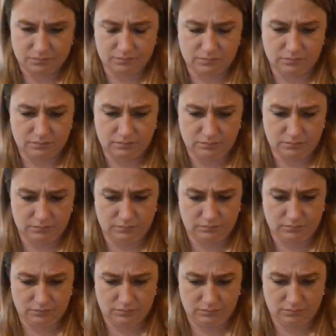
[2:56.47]

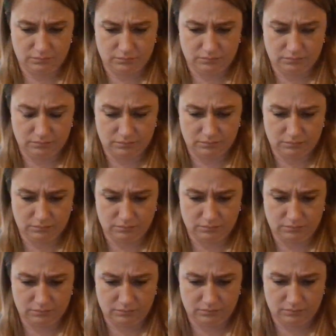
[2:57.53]

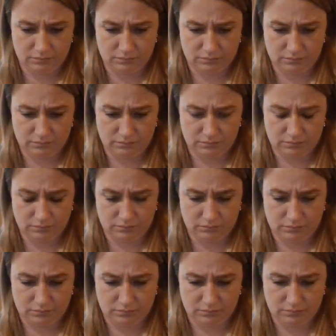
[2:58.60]

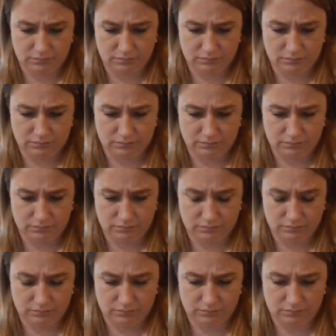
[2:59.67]

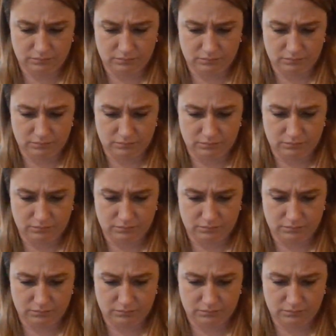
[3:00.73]
Nothing is said.